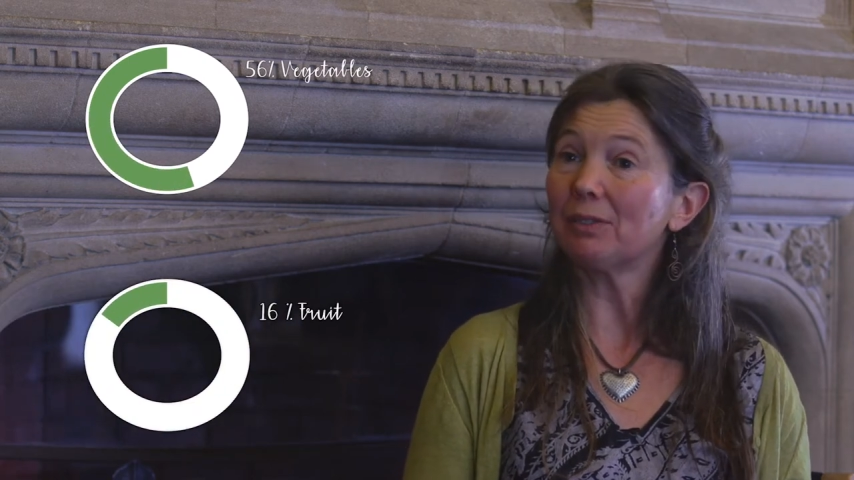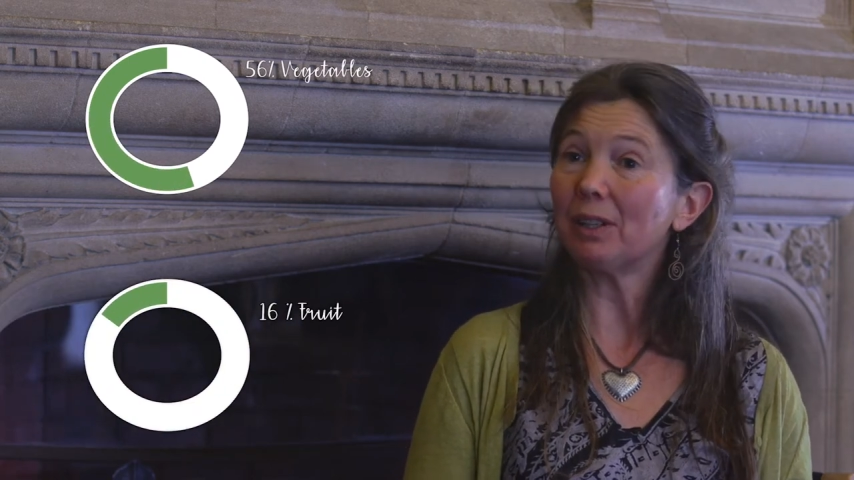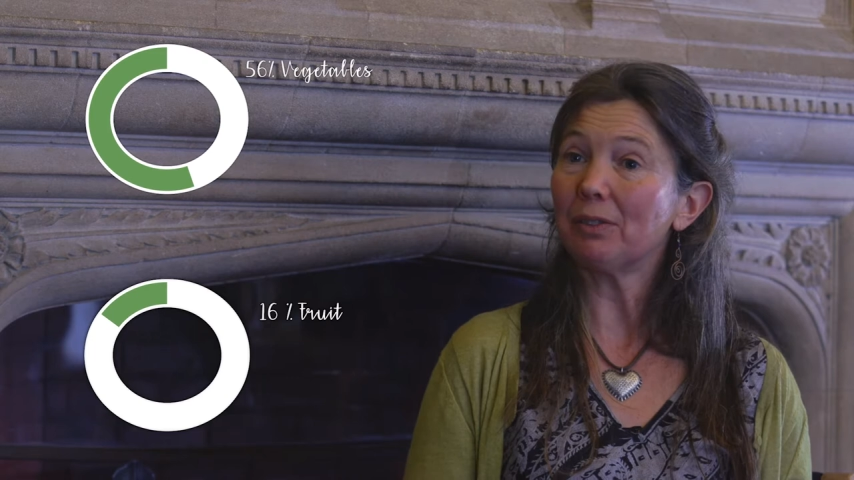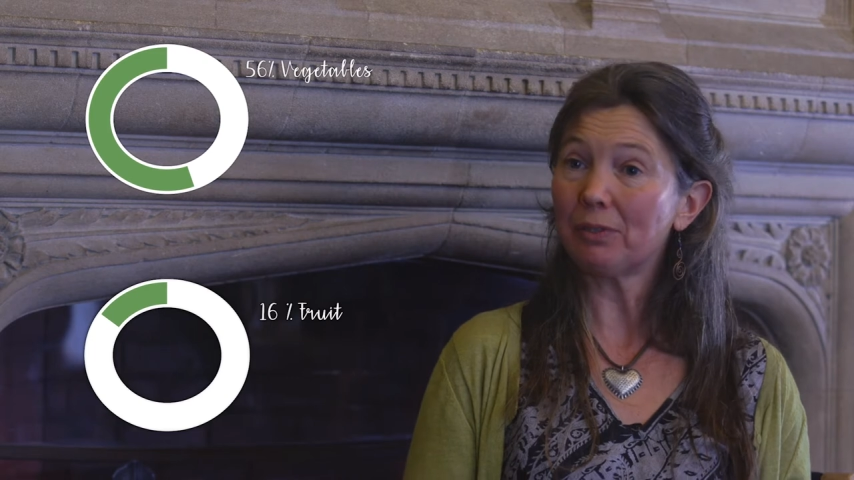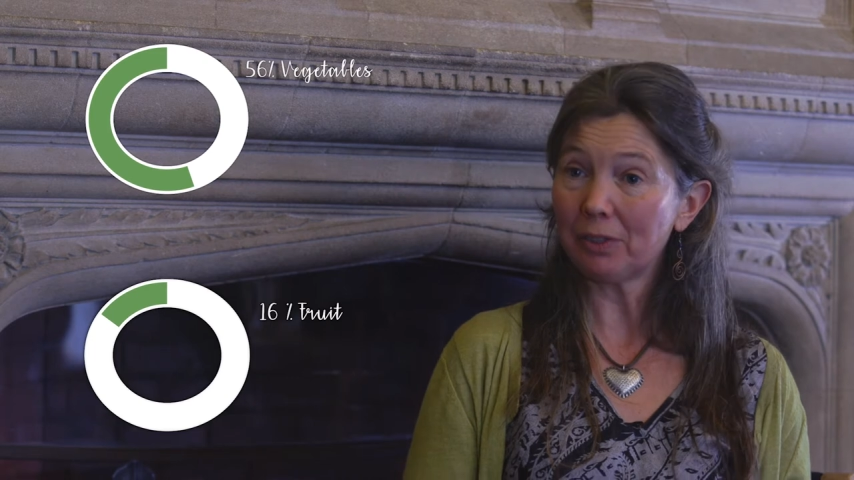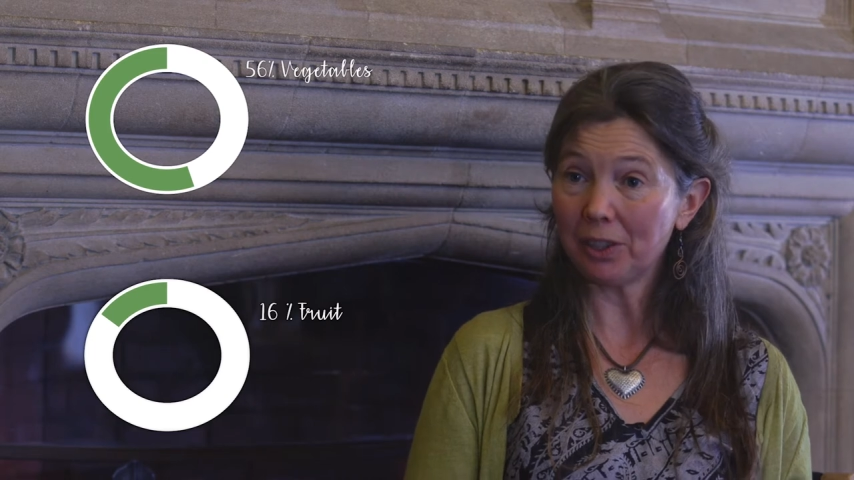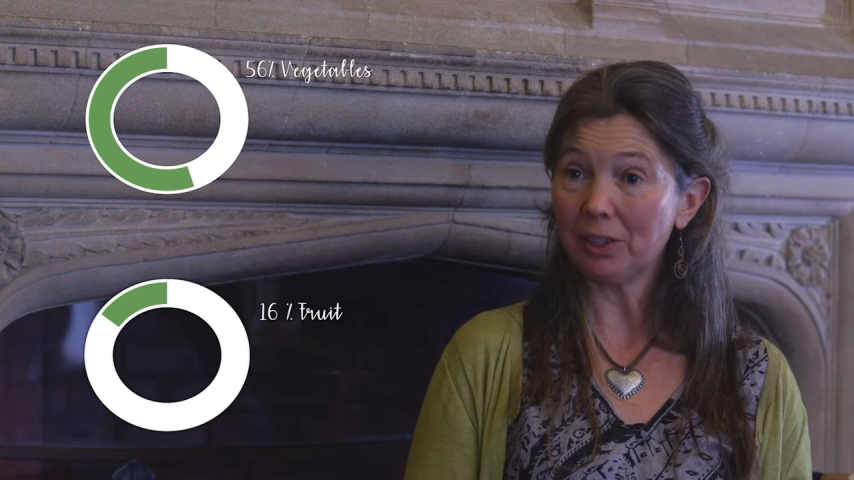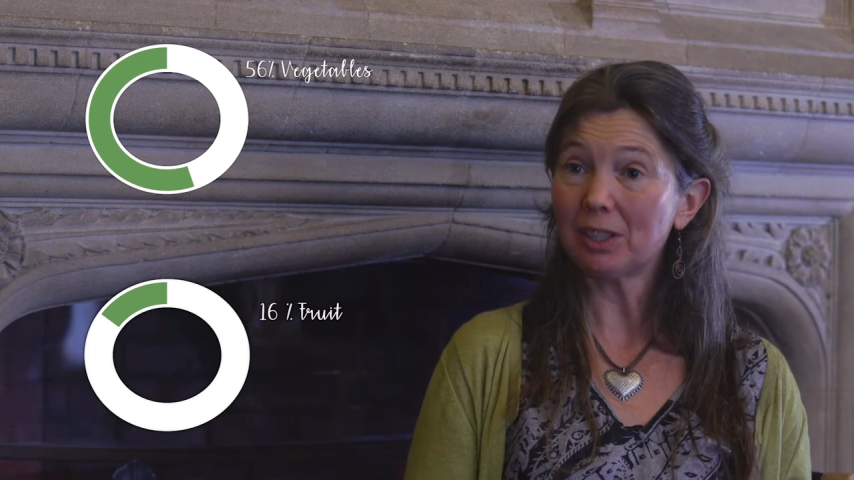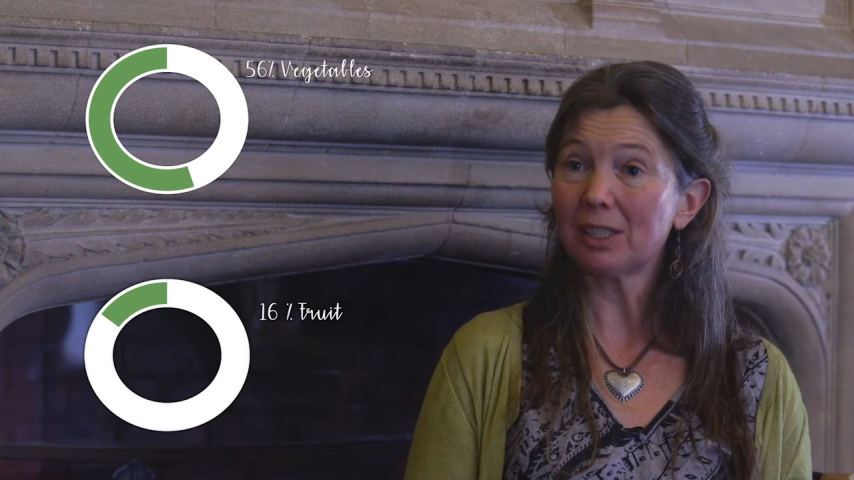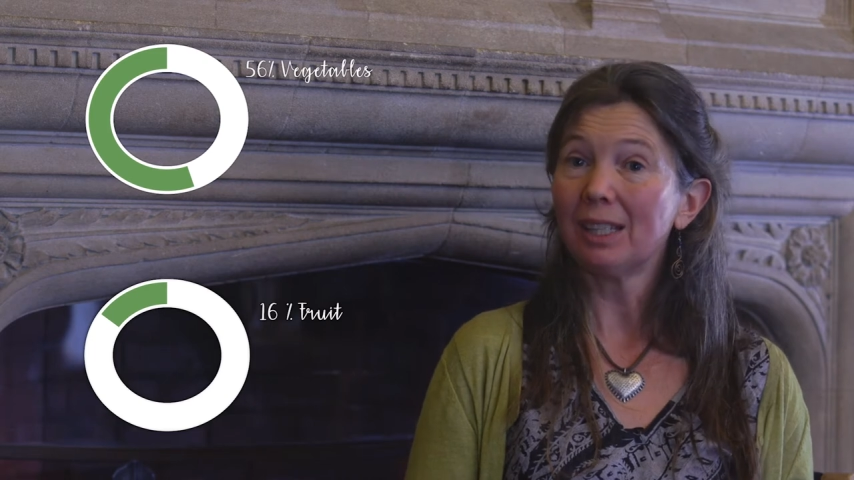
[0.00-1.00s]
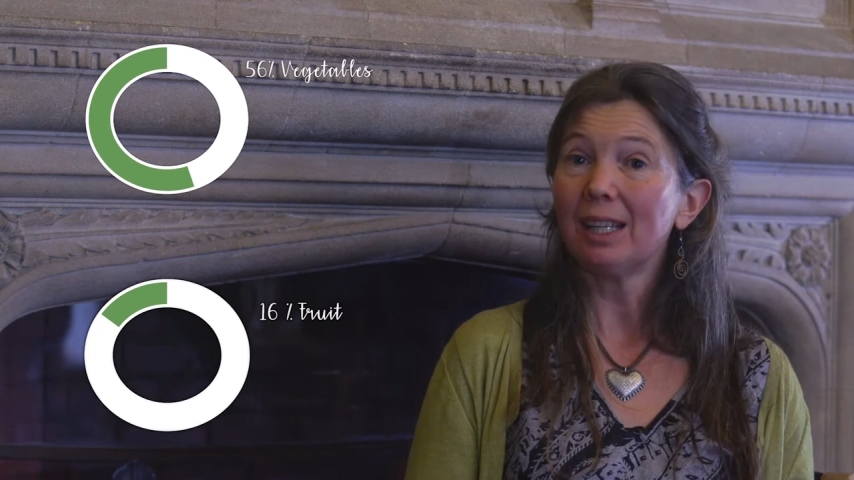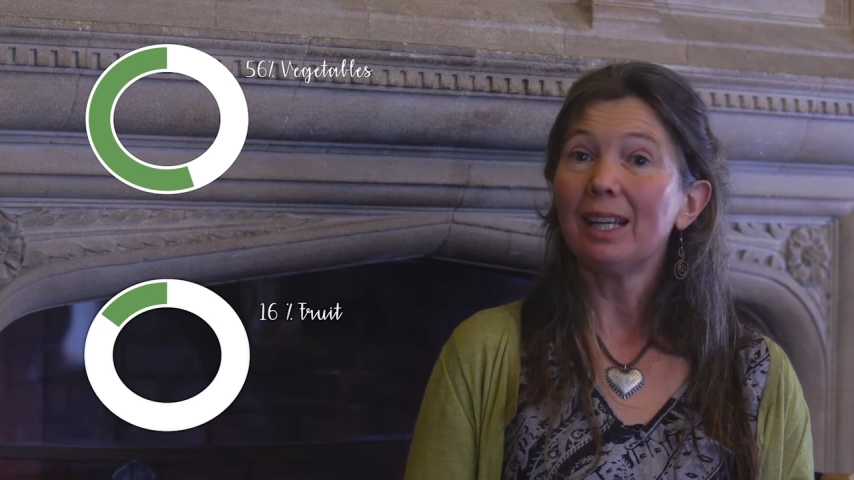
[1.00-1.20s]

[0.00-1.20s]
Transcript: of our fruit.